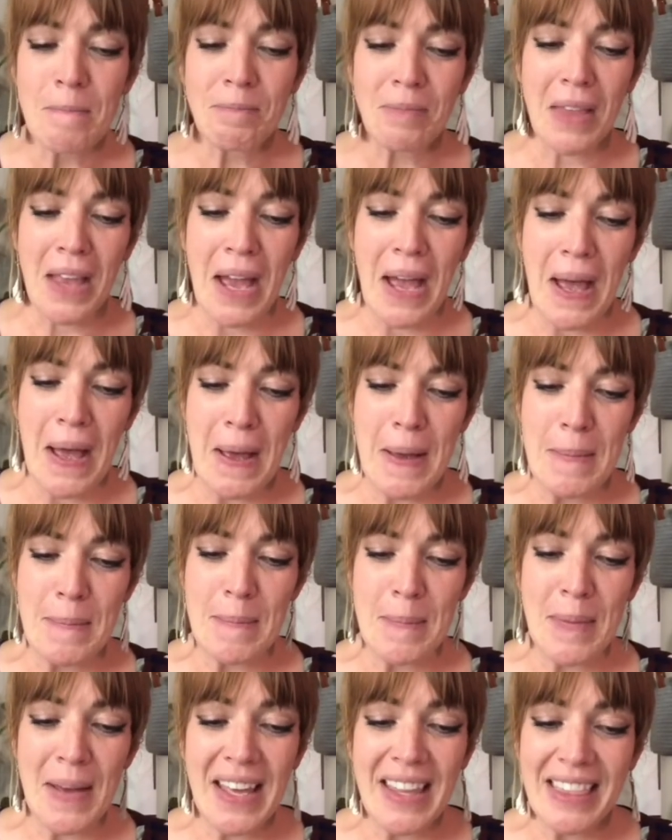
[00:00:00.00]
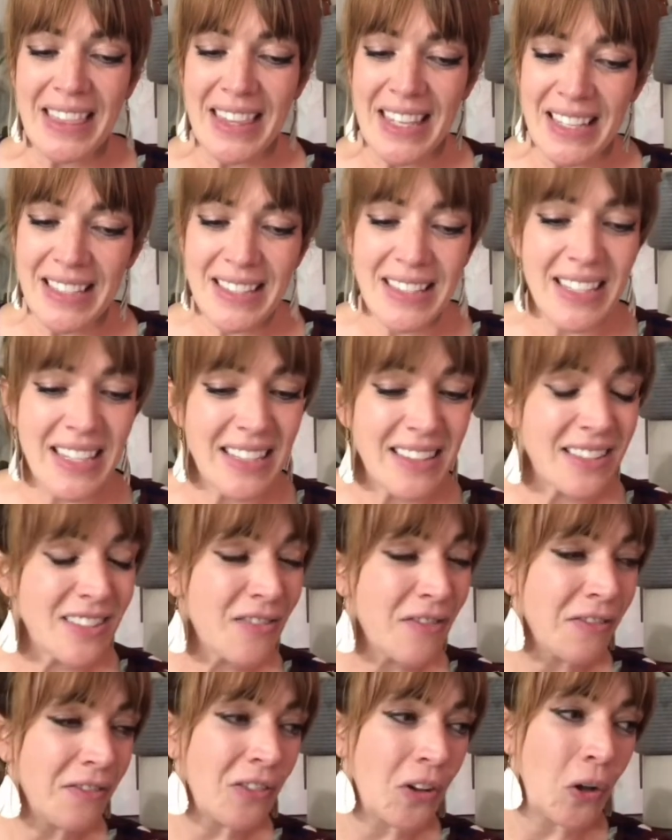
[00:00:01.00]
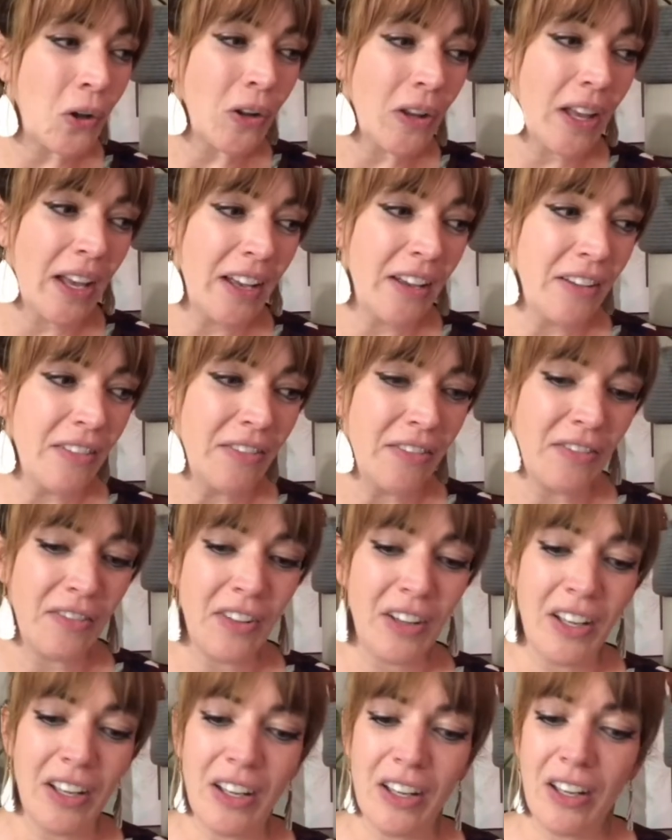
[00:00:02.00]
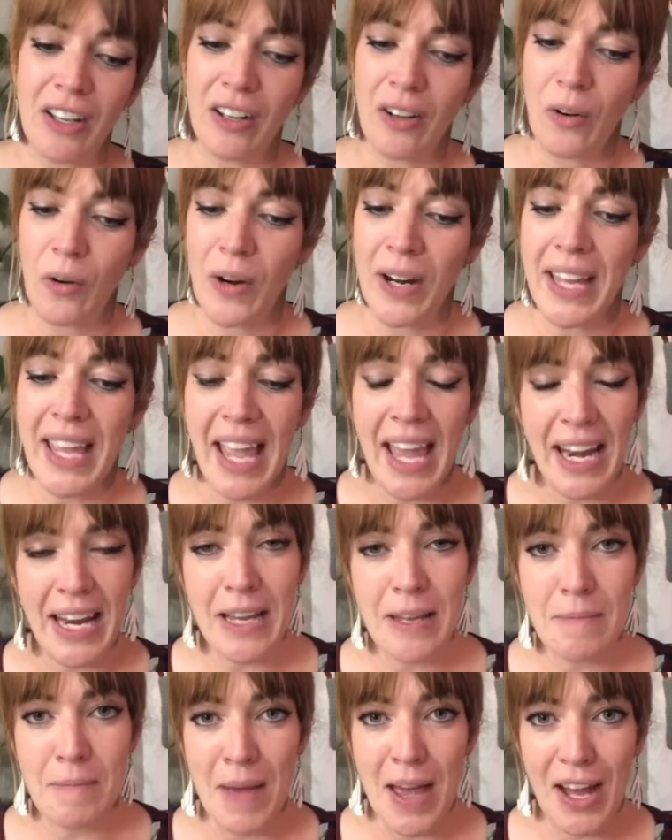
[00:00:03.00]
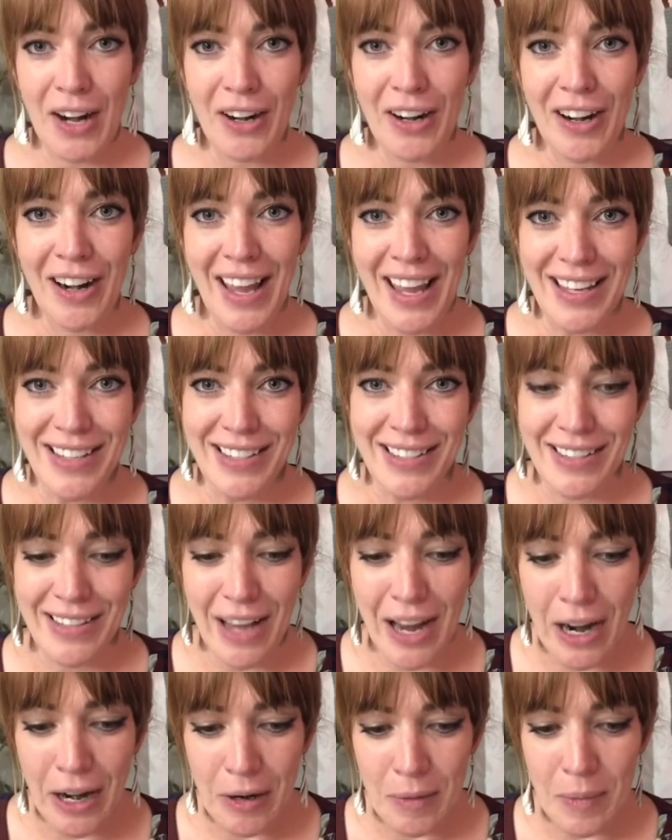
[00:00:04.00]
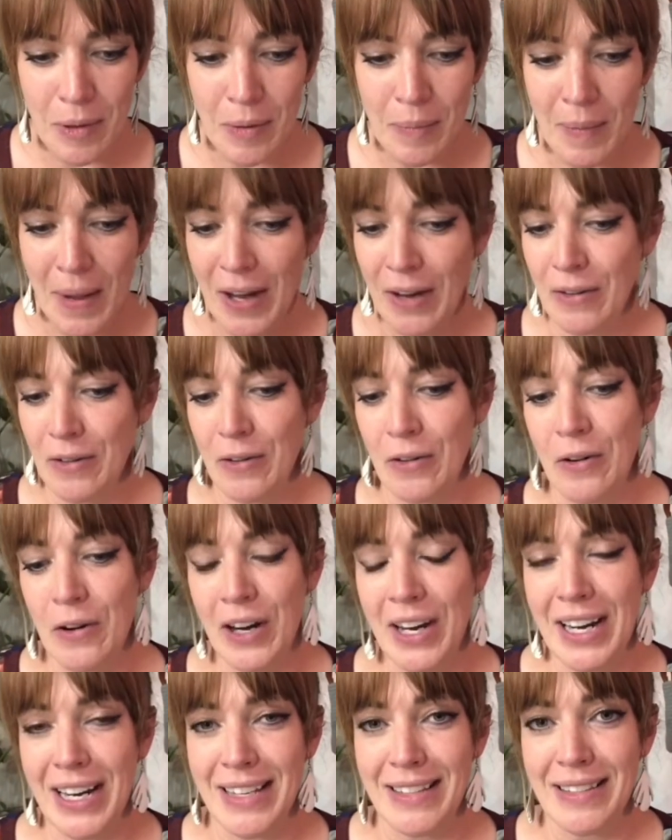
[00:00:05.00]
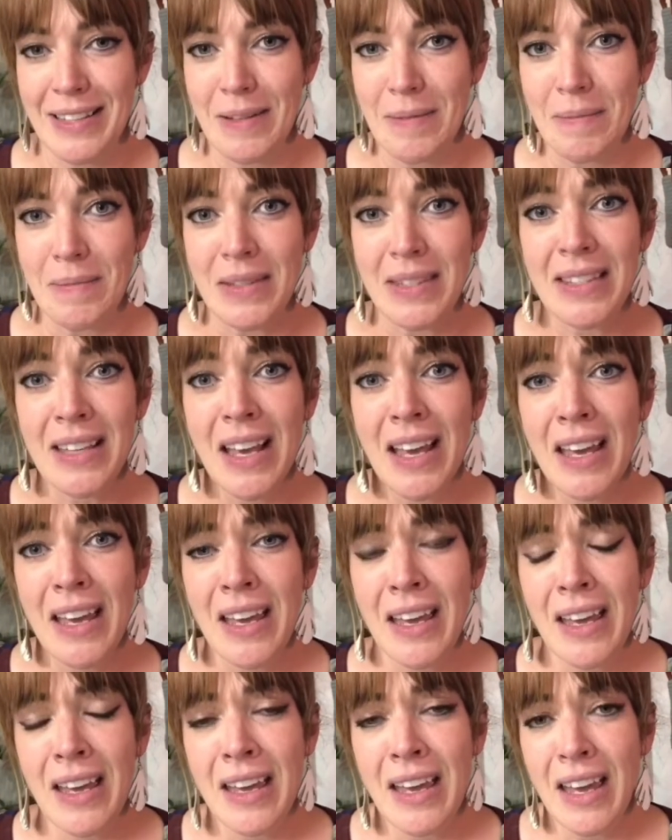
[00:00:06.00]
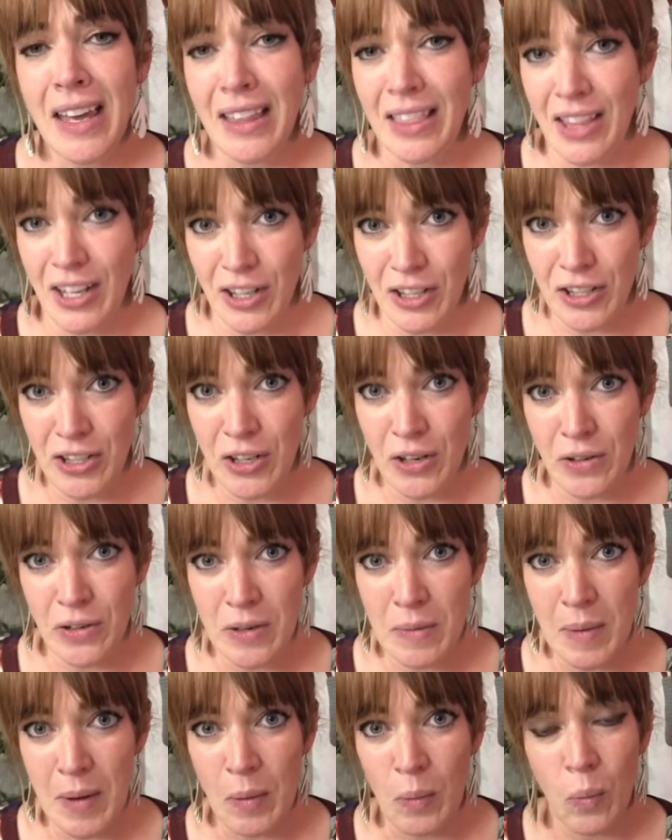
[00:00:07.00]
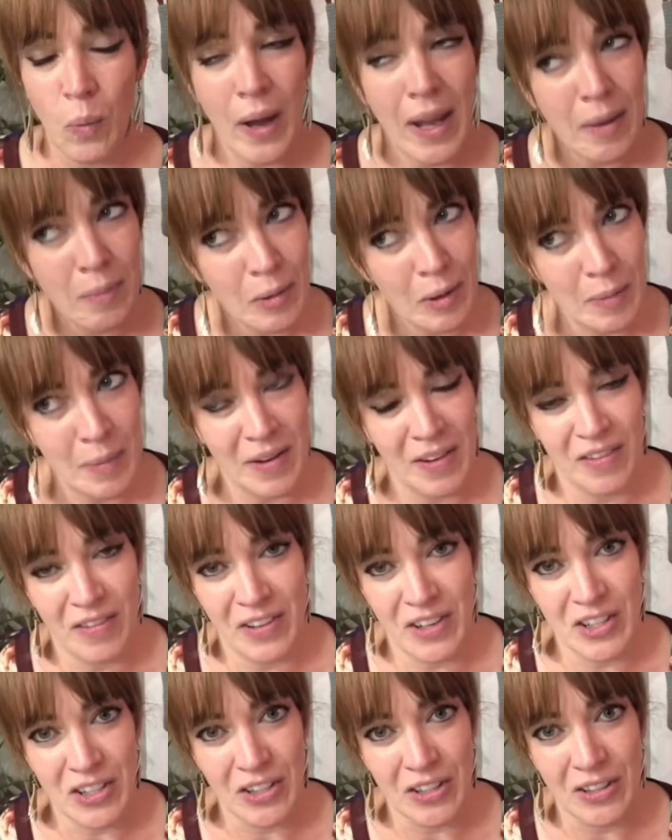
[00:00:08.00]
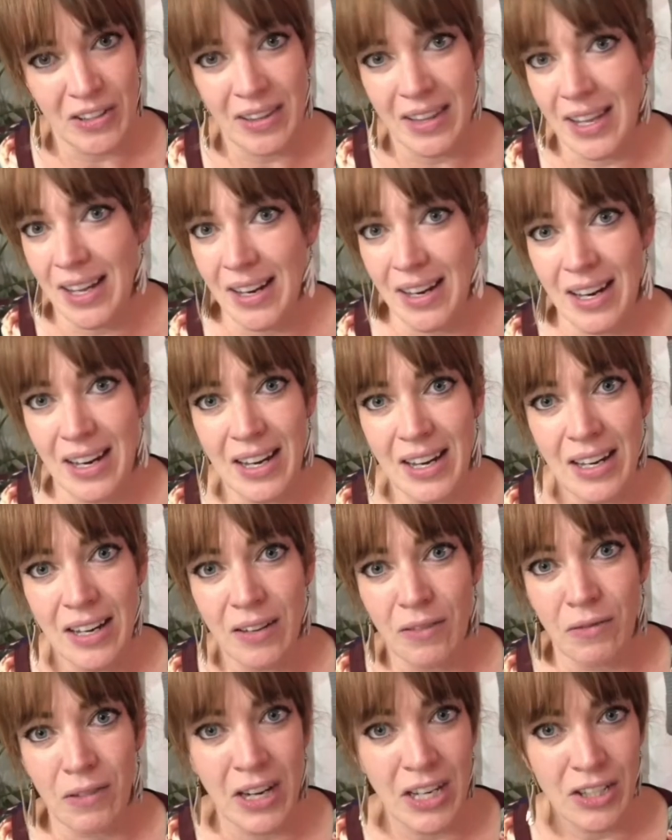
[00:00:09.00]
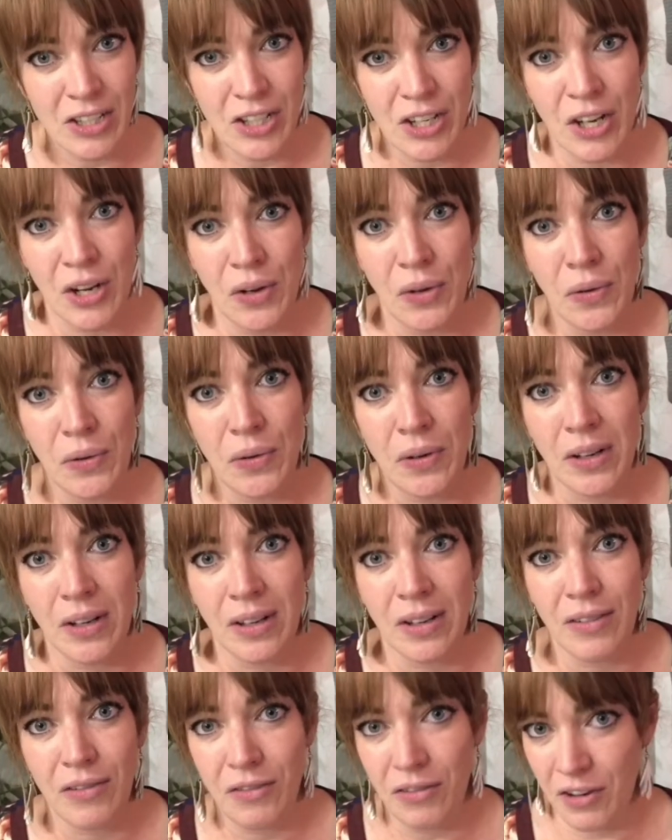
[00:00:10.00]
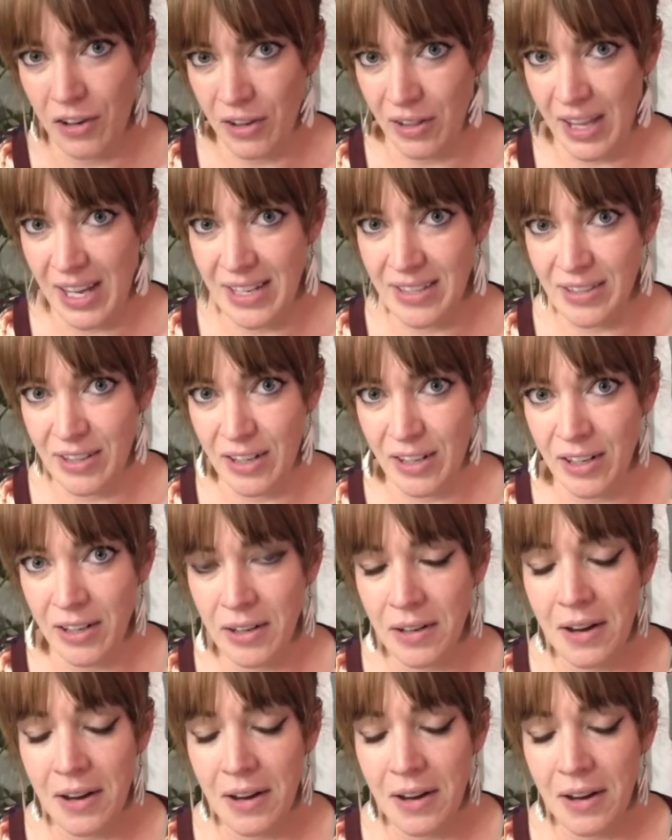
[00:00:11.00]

But it's full of organic matter and desirable microorganisms that are shown to be way more beneficial than any ratioed fertilizer.